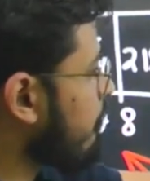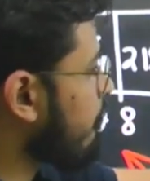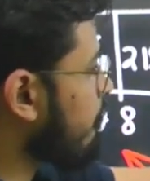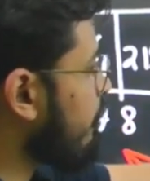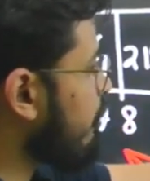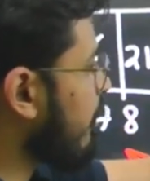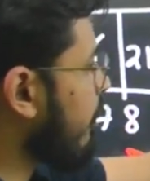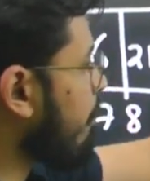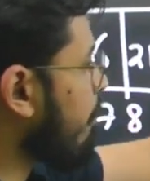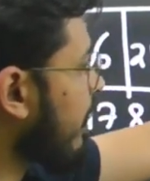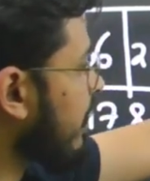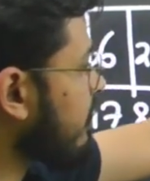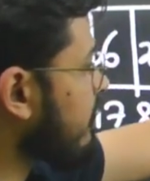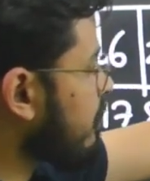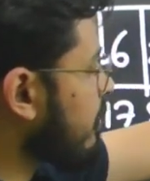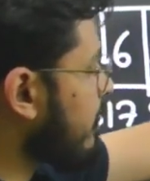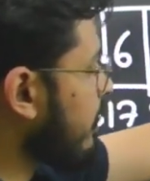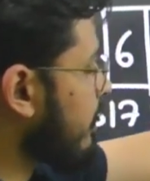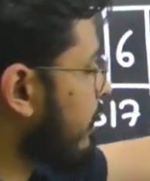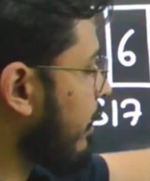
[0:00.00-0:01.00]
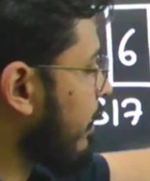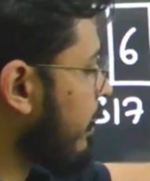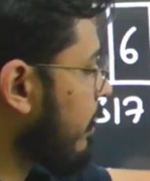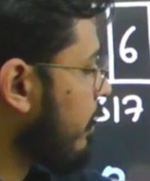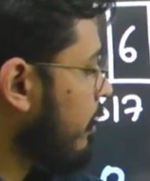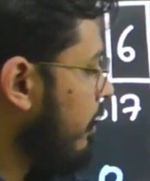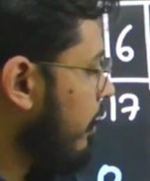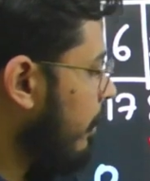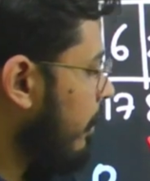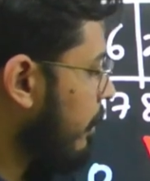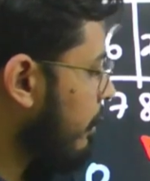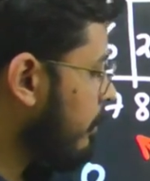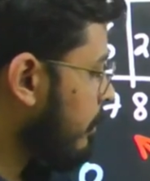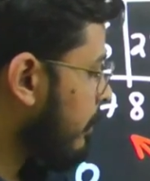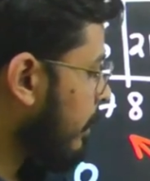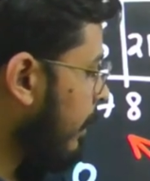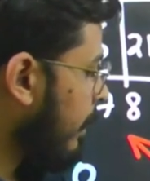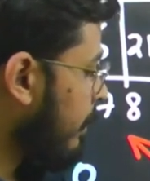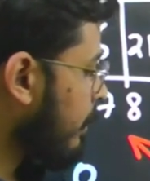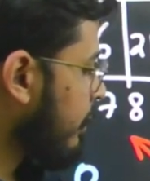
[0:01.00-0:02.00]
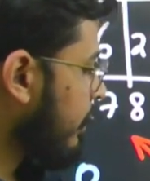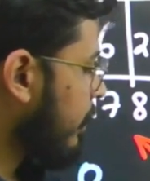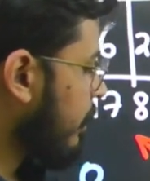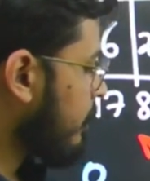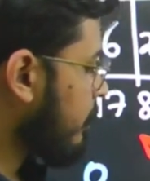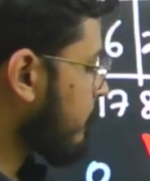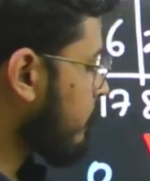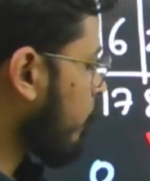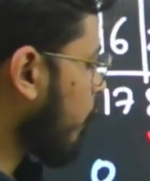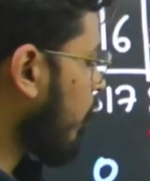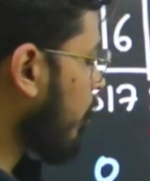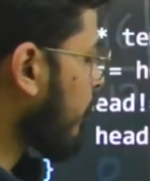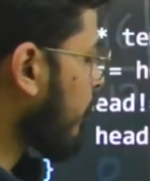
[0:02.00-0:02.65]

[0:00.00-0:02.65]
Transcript: being present there, in that case what